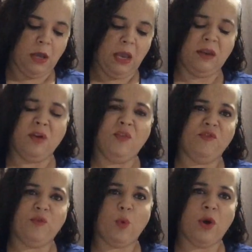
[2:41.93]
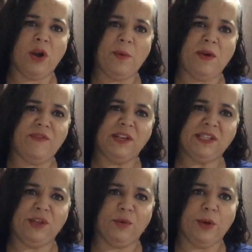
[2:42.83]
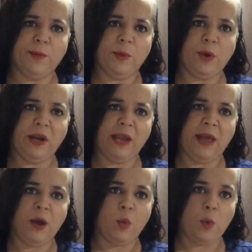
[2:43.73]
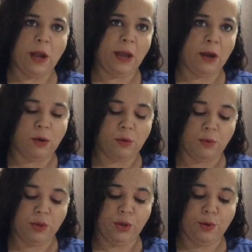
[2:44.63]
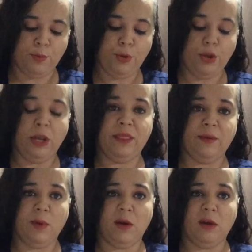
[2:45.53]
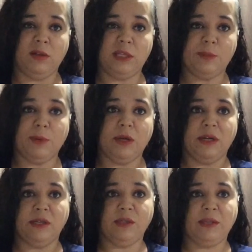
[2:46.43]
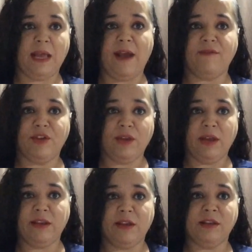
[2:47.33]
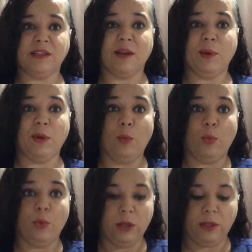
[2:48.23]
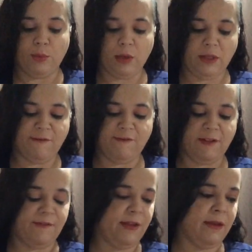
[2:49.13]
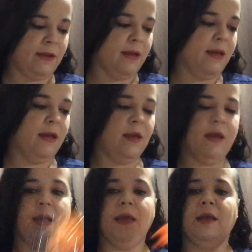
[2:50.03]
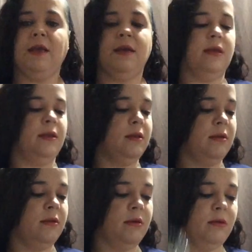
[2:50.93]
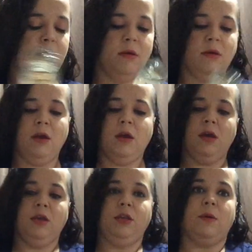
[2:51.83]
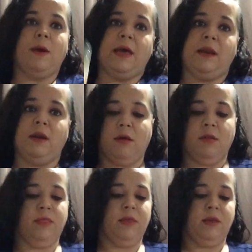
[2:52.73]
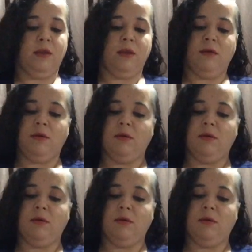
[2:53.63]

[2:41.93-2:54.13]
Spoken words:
And don't worry about fixing your ribbon right now while you're putting them on, just because after you get done it's going to be really, really fluffy, and you'll add it on then.